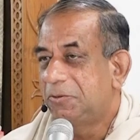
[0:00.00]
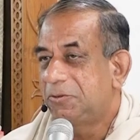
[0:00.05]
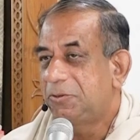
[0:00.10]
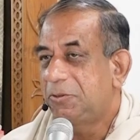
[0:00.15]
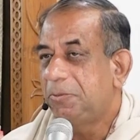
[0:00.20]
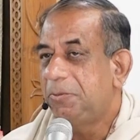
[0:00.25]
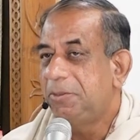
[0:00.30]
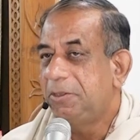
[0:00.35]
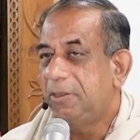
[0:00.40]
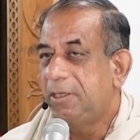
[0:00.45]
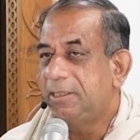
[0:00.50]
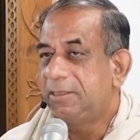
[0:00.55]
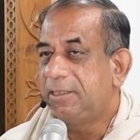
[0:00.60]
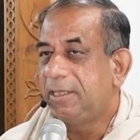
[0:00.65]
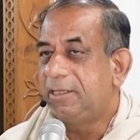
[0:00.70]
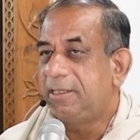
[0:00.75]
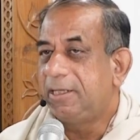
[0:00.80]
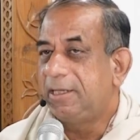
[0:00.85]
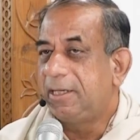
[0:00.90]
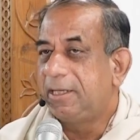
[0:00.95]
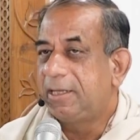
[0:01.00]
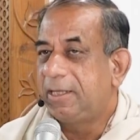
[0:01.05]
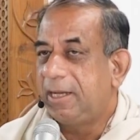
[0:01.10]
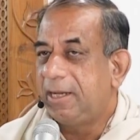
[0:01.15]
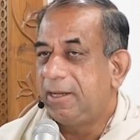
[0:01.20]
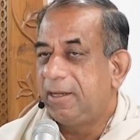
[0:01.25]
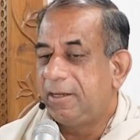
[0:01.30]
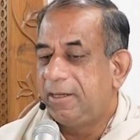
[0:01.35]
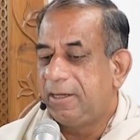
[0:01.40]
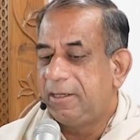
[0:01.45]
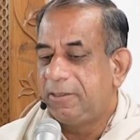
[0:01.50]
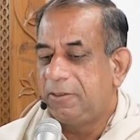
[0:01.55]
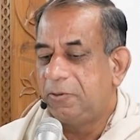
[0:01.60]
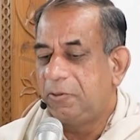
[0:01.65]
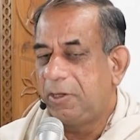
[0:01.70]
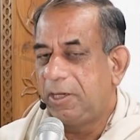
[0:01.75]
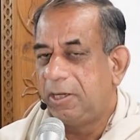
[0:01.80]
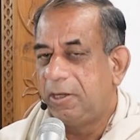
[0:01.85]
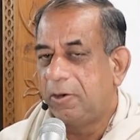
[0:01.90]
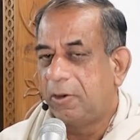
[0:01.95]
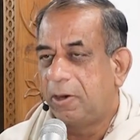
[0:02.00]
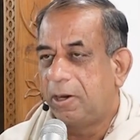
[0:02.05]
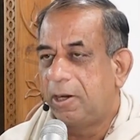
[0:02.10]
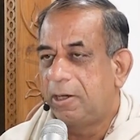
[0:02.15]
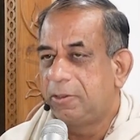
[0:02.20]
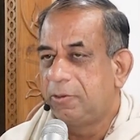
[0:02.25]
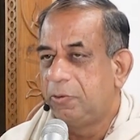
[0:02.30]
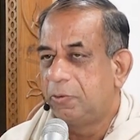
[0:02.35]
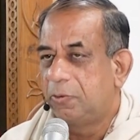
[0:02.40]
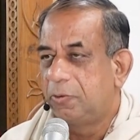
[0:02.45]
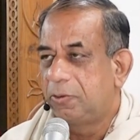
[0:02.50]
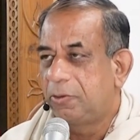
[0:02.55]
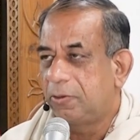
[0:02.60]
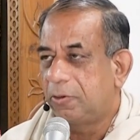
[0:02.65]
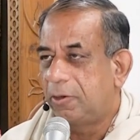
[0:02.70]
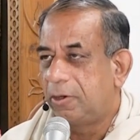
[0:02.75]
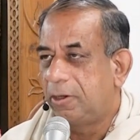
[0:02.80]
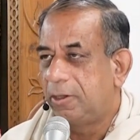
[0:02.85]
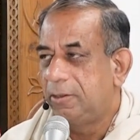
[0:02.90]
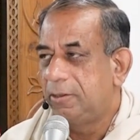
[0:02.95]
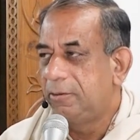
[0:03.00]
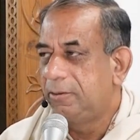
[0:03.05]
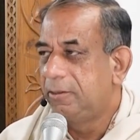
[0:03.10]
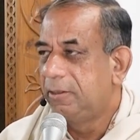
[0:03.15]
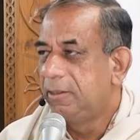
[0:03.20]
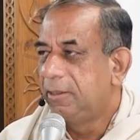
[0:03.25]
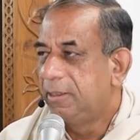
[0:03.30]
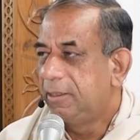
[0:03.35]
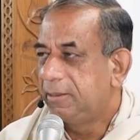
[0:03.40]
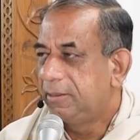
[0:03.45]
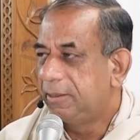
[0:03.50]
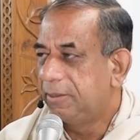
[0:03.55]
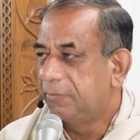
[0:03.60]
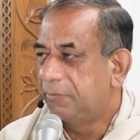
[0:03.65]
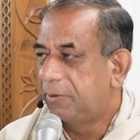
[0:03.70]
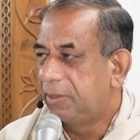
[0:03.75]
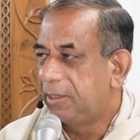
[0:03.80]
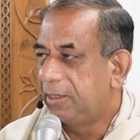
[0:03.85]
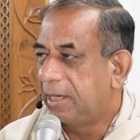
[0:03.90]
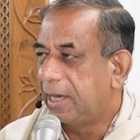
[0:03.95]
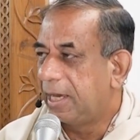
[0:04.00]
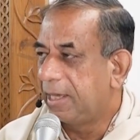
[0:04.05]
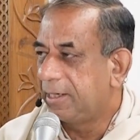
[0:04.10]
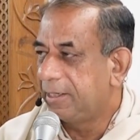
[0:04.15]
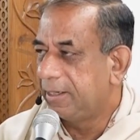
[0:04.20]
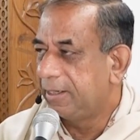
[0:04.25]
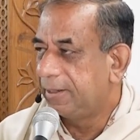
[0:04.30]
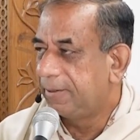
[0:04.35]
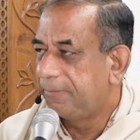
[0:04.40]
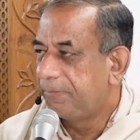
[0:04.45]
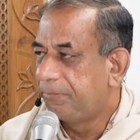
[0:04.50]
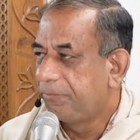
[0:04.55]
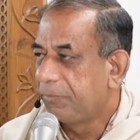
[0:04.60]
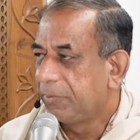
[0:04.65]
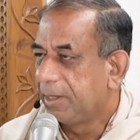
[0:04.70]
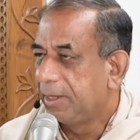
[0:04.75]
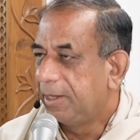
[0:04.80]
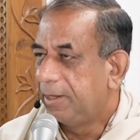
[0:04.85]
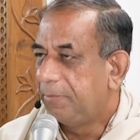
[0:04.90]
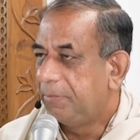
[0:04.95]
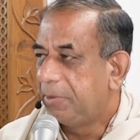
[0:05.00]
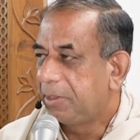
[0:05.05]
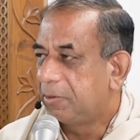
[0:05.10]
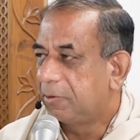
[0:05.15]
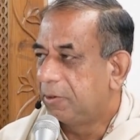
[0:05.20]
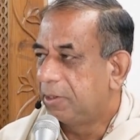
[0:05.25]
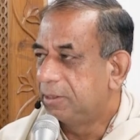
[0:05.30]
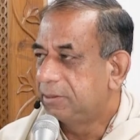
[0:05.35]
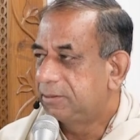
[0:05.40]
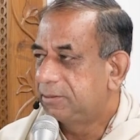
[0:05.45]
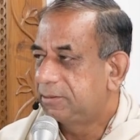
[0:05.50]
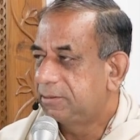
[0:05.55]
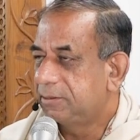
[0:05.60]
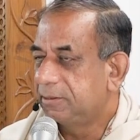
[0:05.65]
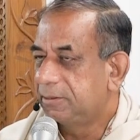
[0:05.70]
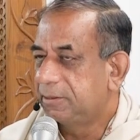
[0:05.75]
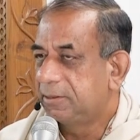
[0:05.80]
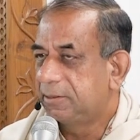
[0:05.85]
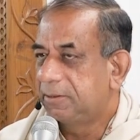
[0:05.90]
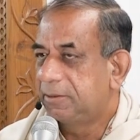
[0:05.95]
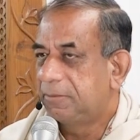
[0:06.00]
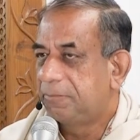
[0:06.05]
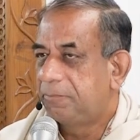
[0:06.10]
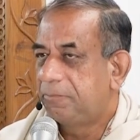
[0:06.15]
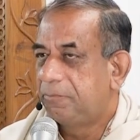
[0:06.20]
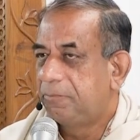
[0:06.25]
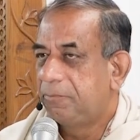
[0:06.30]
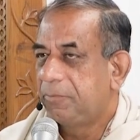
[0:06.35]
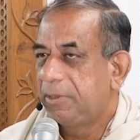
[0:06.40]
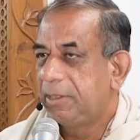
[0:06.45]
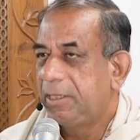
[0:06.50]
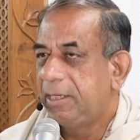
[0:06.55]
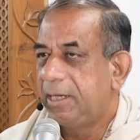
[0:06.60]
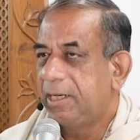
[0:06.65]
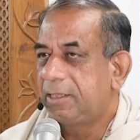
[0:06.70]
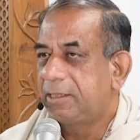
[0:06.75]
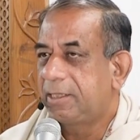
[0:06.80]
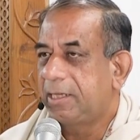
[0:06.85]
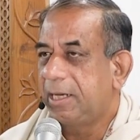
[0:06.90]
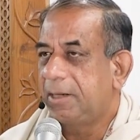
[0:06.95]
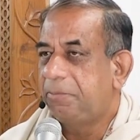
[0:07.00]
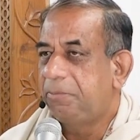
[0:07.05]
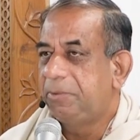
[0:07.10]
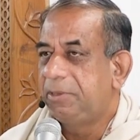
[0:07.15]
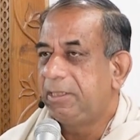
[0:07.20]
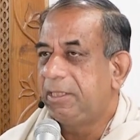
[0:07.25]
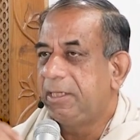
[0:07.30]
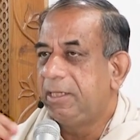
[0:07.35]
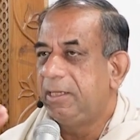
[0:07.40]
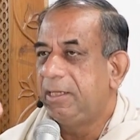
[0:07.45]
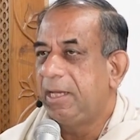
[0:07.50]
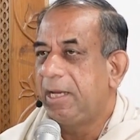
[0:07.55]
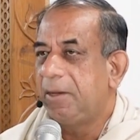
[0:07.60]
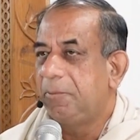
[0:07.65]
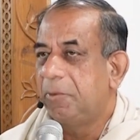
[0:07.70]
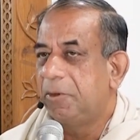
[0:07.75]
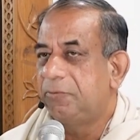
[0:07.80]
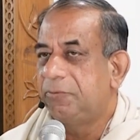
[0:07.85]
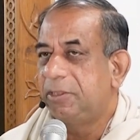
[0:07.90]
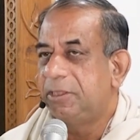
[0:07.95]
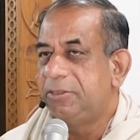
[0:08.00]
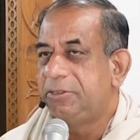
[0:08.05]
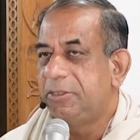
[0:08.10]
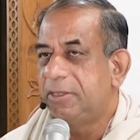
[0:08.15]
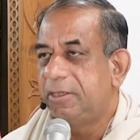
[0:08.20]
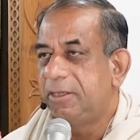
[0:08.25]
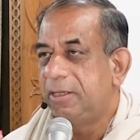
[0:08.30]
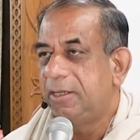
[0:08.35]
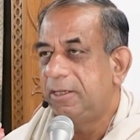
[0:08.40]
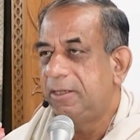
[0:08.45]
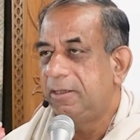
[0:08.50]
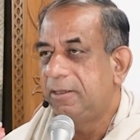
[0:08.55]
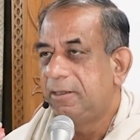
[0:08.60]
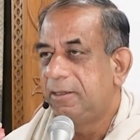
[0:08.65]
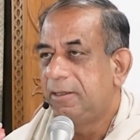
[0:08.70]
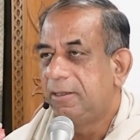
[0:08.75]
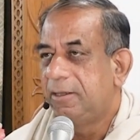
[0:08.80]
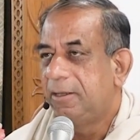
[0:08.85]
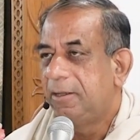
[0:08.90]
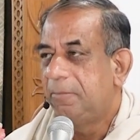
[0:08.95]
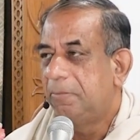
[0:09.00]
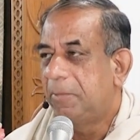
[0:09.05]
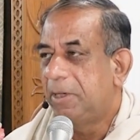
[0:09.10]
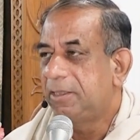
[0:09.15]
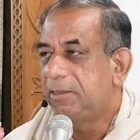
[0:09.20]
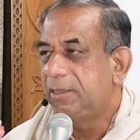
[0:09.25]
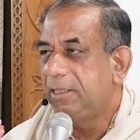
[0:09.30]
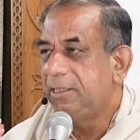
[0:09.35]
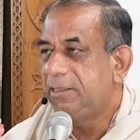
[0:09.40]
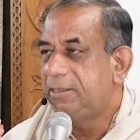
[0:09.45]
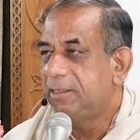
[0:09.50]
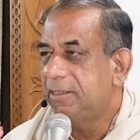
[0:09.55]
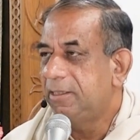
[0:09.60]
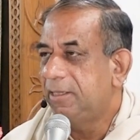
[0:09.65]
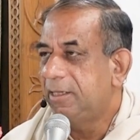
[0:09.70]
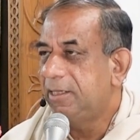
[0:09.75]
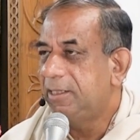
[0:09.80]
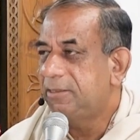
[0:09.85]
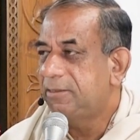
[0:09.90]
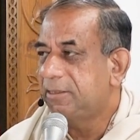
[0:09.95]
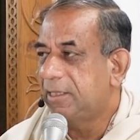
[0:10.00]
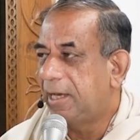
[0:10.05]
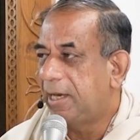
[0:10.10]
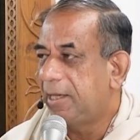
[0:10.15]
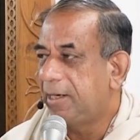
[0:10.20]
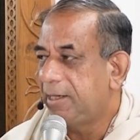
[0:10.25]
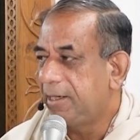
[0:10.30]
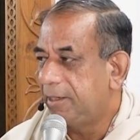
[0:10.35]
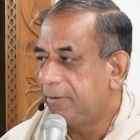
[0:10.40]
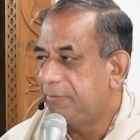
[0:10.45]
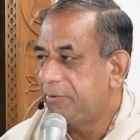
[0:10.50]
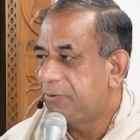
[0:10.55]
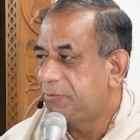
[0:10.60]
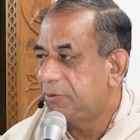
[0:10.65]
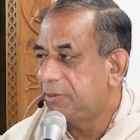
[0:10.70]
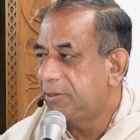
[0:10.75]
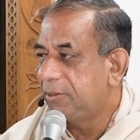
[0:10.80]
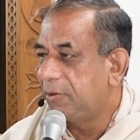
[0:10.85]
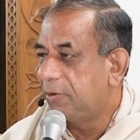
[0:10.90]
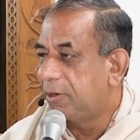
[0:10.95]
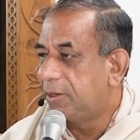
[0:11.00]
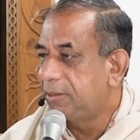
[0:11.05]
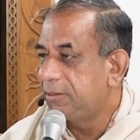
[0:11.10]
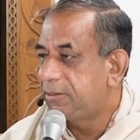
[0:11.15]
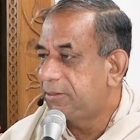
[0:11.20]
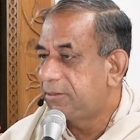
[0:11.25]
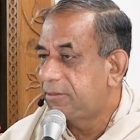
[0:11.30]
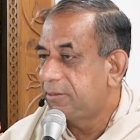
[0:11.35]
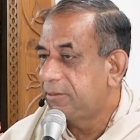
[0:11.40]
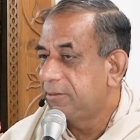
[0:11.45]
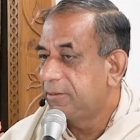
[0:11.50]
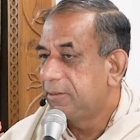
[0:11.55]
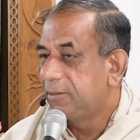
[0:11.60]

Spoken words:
Shubinda has written a long note on the word Arya, because he had kept the name of the journal, monthly journal, as Arya, which was launched